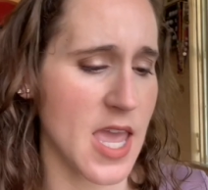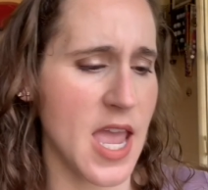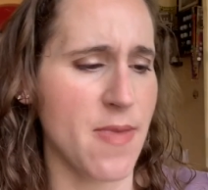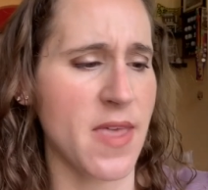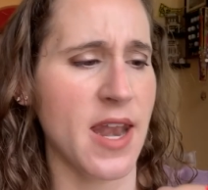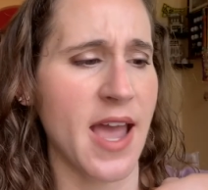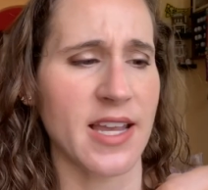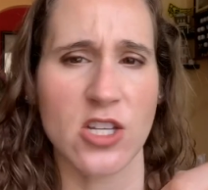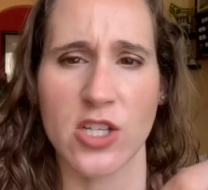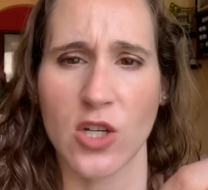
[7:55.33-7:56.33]
And then I
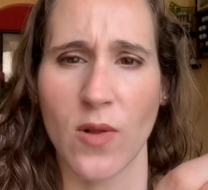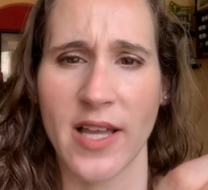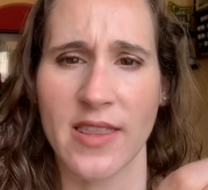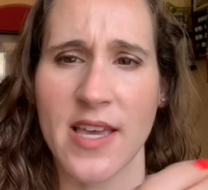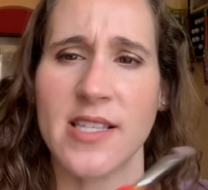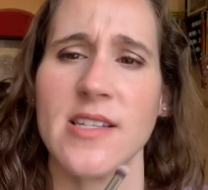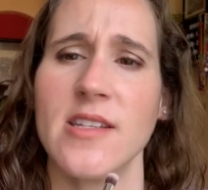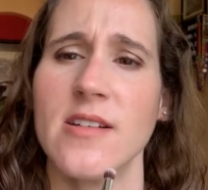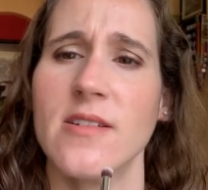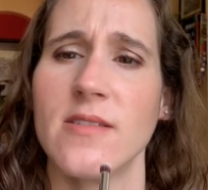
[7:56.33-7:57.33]
can just go like this and,
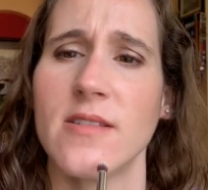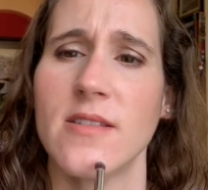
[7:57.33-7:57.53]
you know,